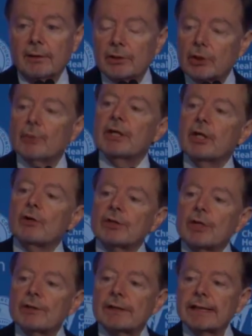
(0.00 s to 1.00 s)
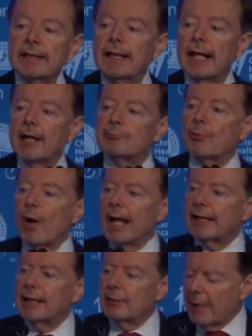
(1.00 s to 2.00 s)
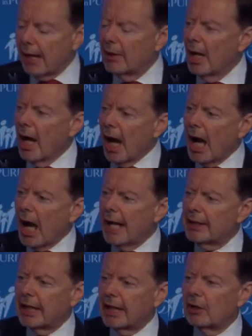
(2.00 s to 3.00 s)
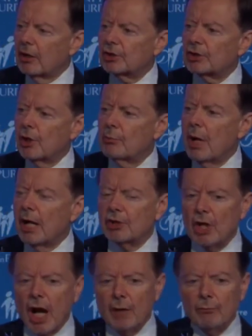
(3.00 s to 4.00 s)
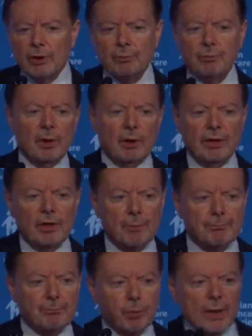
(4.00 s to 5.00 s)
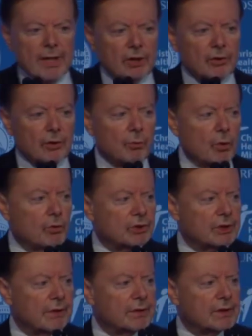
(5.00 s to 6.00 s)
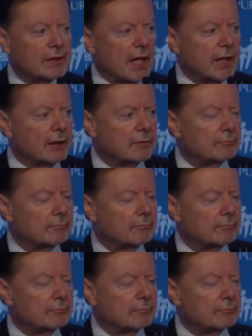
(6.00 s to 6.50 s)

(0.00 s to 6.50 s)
So he goes on CNN bragging about, I care so much, I was willing to break the rules of the Senate